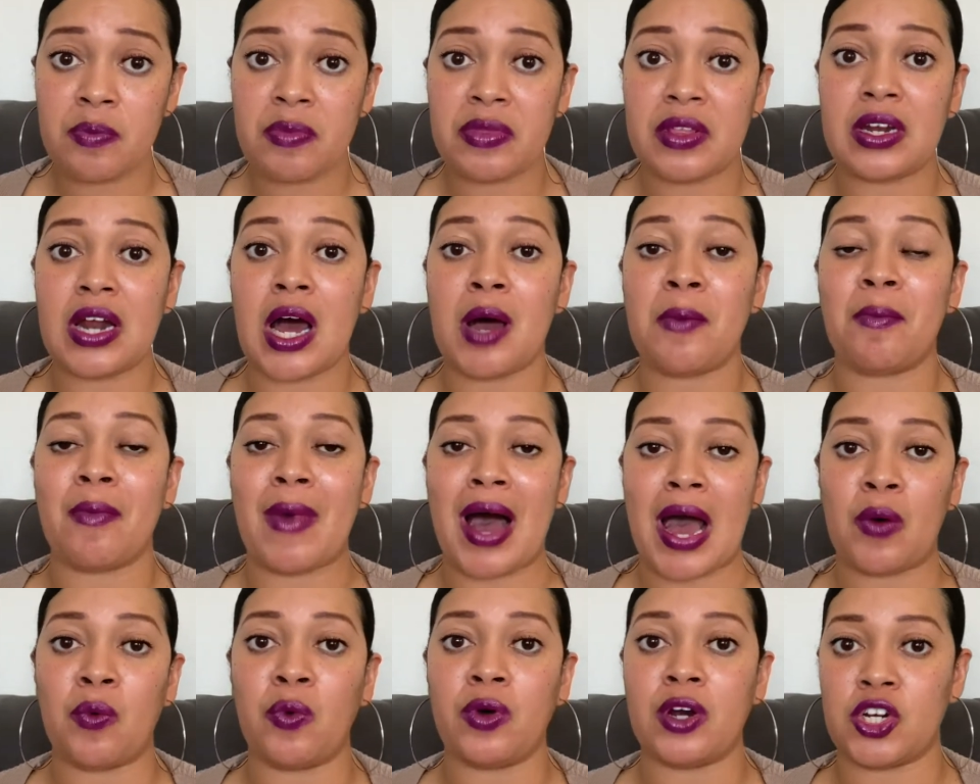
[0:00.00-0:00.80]
then I
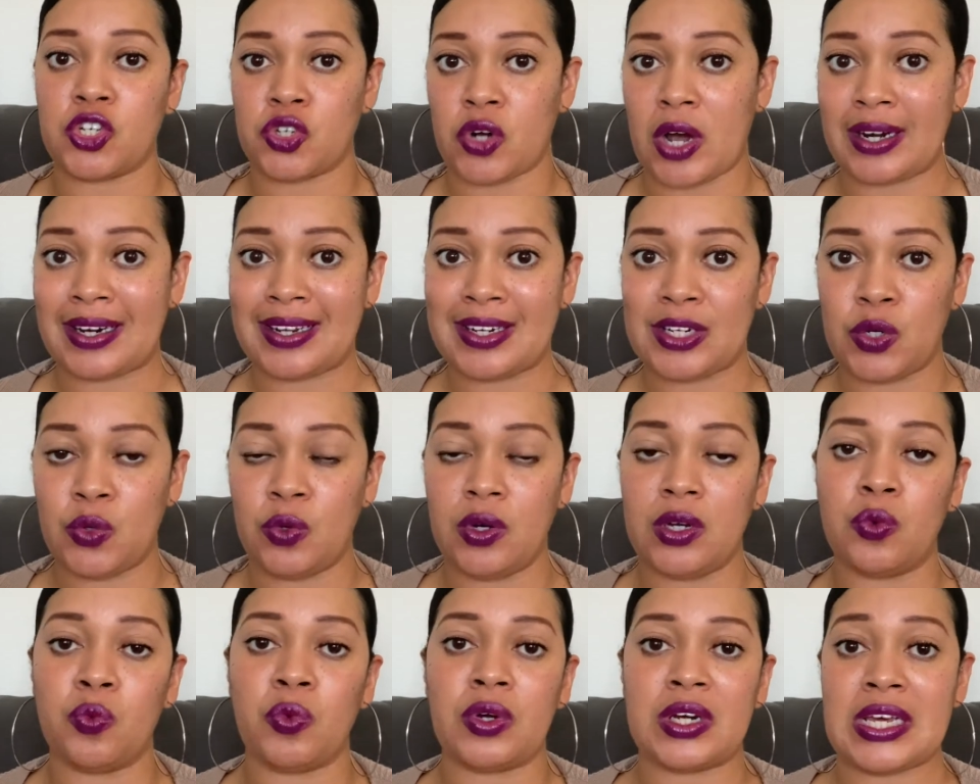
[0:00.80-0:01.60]
might want to try to do
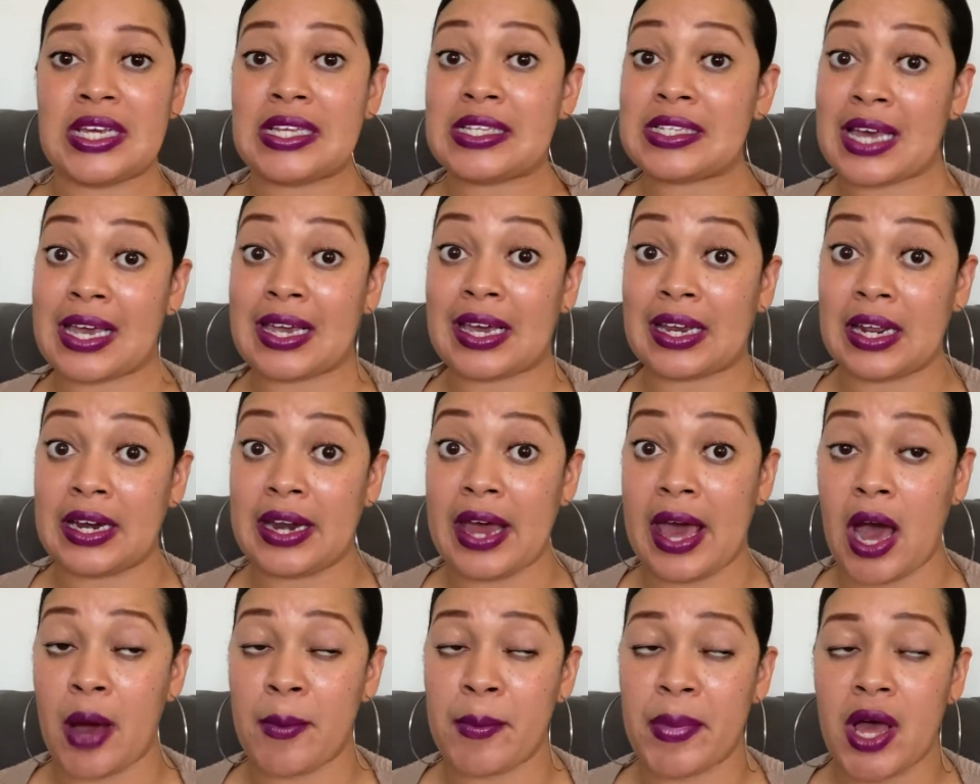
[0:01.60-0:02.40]
it when he's taking a
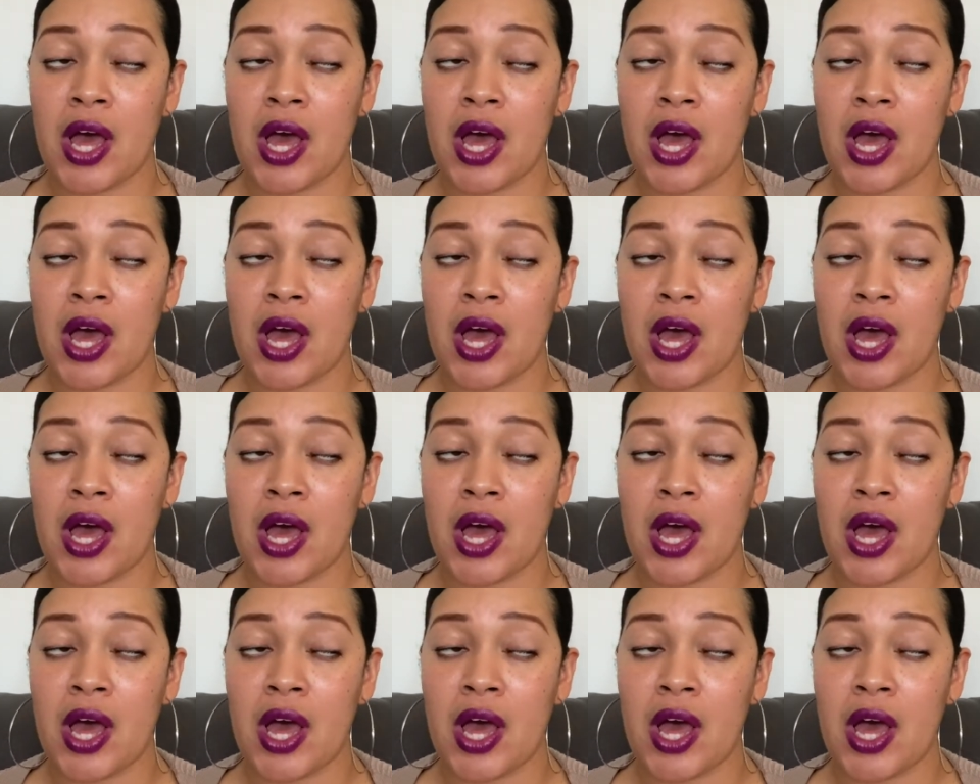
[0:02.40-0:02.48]
nap.